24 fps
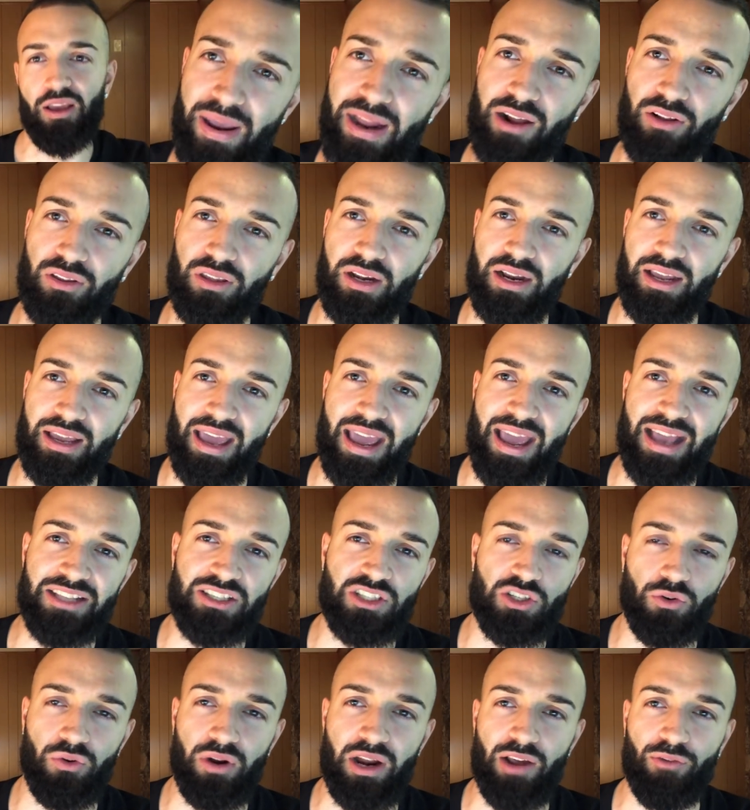Bait out the
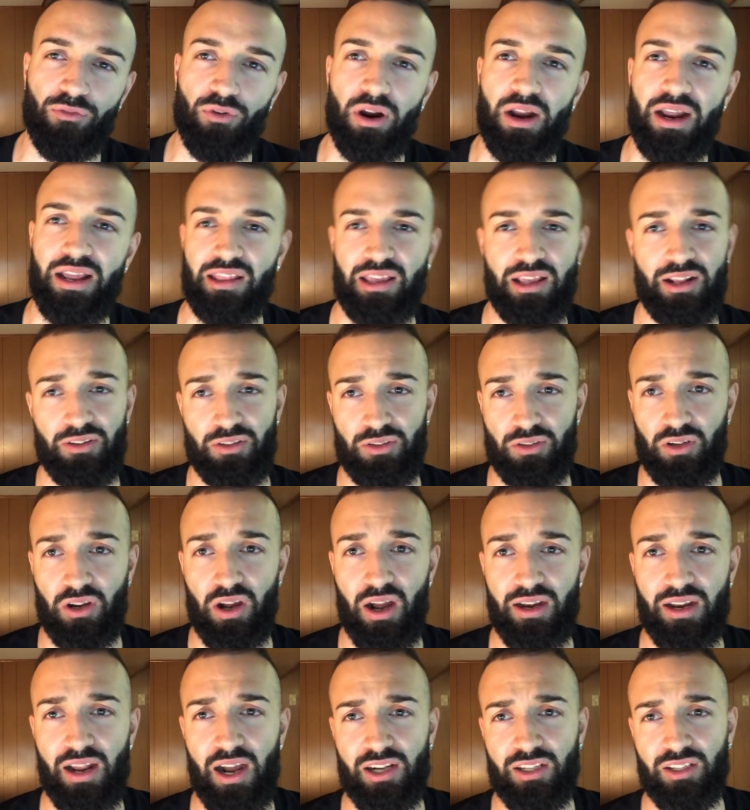negates or whatever, and then
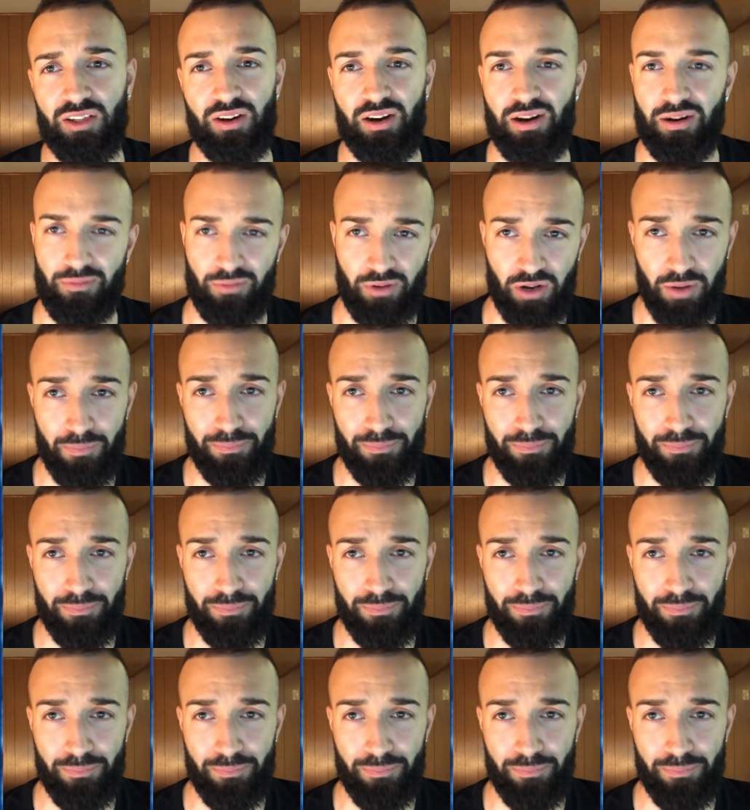conductor and